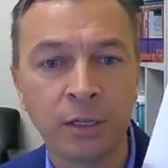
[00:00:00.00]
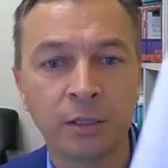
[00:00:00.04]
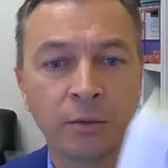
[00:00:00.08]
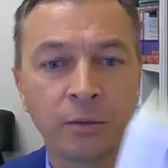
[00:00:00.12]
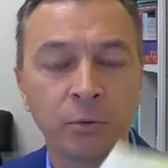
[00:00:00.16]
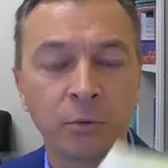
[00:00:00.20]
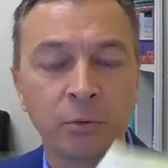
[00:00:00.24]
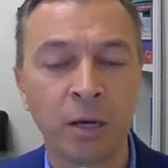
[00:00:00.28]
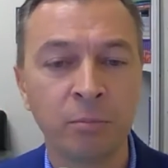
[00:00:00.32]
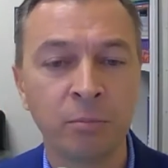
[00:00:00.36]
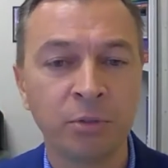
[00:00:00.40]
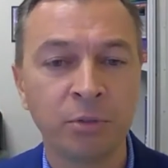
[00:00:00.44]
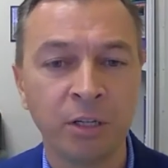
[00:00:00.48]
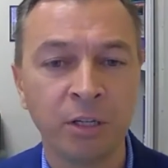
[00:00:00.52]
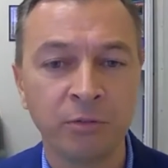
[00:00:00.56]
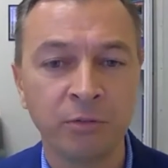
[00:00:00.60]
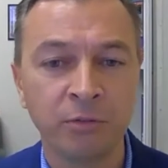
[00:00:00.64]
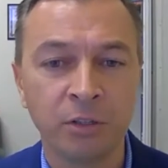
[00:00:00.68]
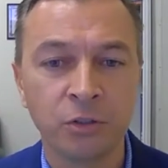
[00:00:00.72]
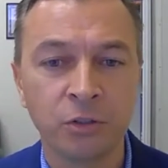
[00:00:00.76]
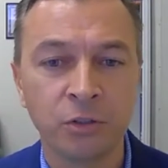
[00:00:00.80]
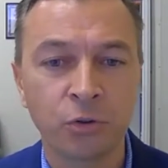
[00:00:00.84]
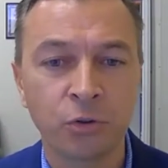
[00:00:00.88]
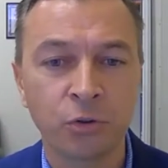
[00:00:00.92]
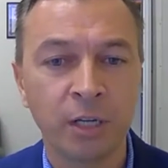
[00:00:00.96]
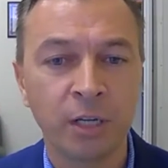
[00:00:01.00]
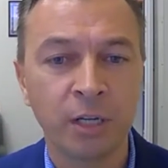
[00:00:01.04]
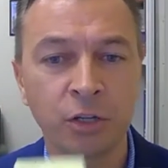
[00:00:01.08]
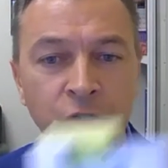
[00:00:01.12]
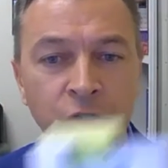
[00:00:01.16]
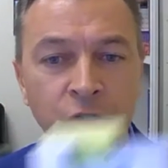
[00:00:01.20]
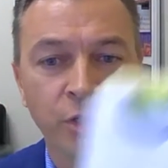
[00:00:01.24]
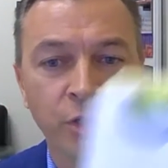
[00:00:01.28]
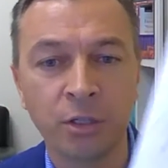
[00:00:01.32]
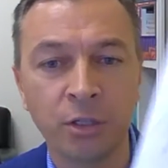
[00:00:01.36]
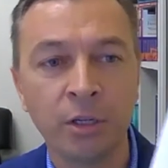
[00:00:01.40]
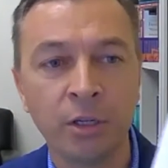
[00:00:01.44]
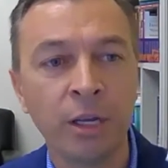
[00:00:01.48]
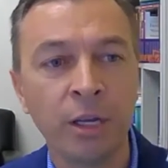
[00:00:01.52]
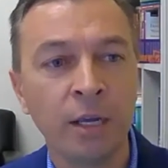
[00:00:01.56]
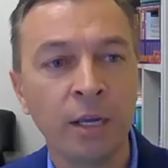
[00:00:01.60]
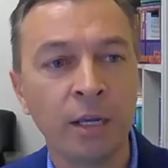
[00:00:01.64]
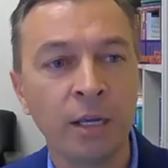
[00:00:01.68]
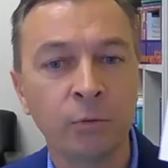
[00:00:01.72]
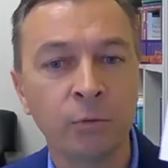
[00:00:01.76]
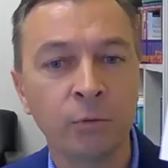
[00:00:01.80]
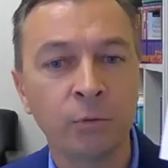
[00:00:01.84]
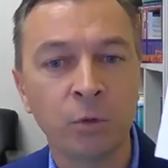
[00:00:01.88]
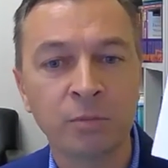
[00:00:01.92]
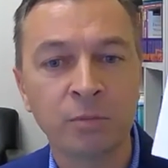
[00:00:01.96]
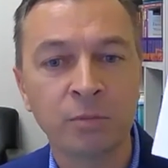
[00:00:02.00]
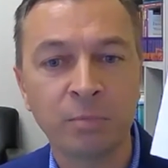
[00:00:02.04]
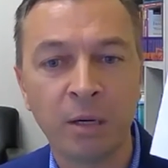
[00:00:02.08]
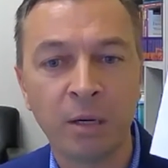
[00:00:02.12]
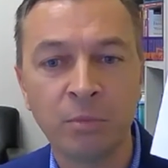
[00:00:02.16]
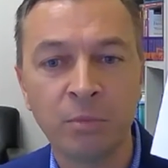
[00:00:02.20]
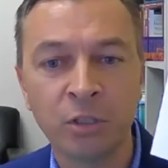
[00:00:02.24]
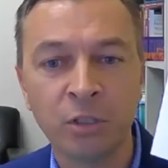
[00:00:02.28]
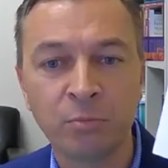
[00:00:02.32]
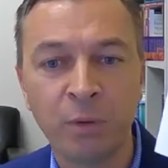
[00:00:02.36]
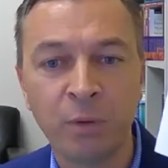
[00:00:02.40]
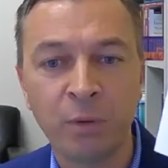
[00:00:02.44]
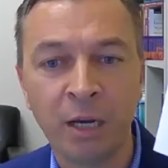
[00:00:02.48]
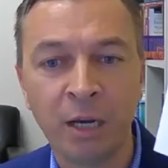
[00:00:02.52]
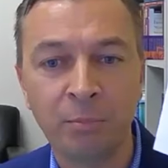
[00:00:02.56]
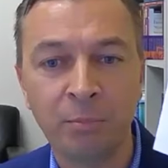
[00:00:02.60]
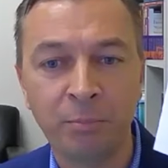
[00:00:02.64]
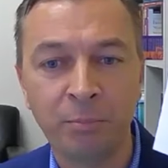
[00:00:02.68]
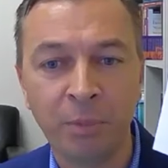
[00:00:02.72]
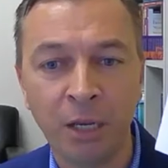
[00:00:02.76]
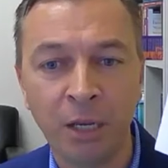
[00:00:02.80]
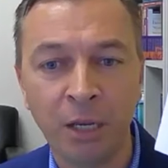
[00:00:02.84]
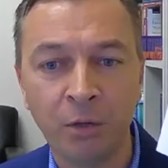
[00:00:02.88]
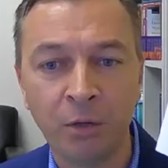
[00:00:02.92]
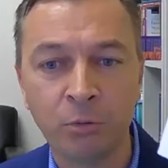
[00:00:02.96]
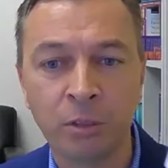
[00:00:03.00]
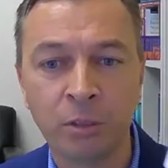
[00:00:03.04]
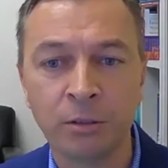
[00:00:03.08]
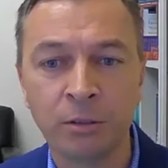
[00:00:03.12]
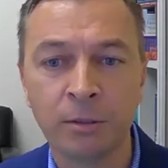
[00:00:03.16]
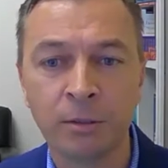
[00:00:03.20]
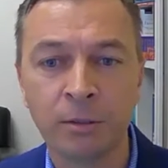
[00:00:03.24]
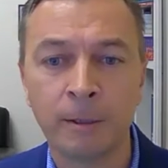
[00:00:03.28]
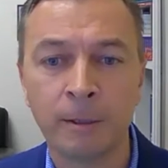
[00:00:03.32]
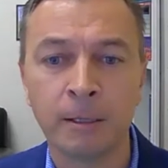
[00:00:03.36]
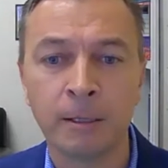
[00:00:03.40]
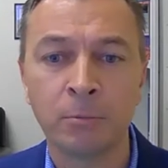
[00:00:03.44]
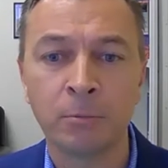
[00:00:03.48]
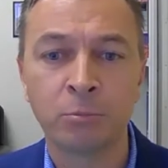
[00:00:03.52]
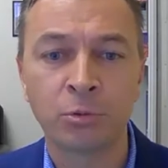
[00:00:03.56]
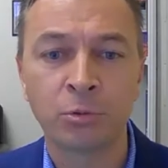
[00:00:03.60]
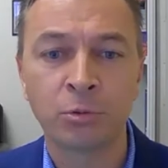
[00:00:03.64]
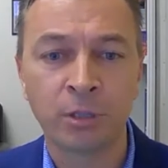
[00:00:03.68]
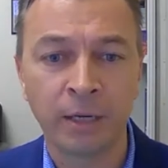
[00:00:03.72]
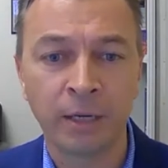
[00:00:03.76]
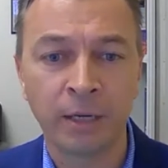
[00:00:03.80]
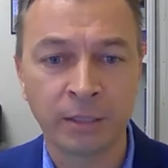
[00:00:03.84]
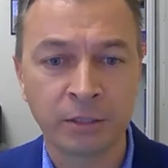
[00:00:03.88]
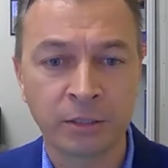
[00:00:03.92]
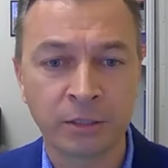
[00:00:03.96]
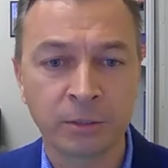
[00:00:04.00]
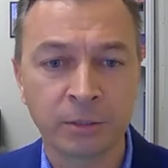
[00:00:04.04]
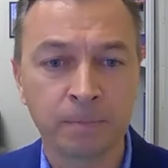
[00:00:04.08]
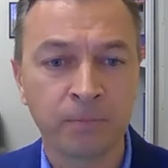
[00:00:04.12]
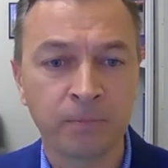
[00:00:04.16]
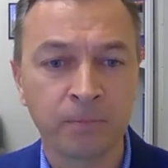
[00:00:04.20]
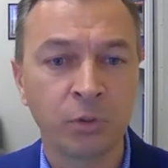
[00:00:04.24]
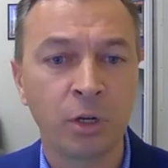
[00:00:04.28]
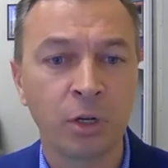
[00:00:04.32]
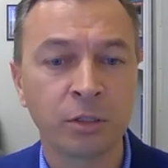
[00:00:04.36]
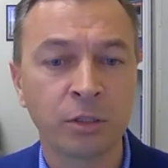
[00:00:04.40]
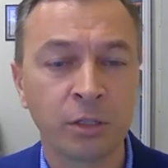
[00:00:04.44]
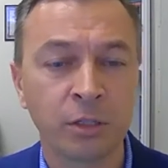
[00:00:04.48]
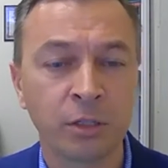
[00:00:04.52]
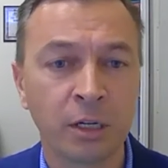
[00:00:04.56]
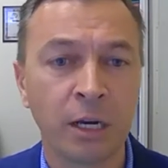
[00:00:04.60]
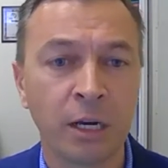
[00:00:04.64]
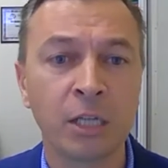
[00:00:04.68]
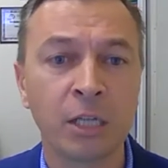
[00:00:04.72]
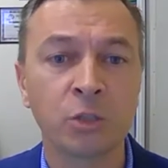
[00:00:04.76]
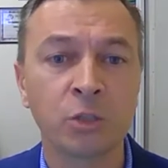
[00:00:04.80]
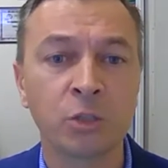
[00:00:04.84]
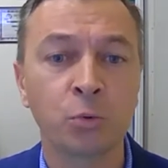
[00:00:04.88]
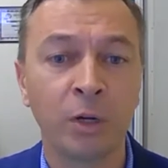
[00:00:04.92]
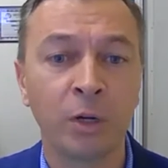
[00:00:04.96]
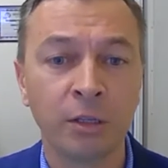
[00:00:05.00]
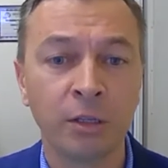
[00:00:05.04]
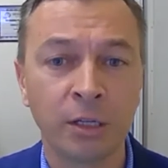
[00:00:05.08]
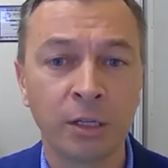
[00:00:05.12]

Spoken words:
A Brief Introduction, was published by Penguin Press. Dr. Haass, welcome.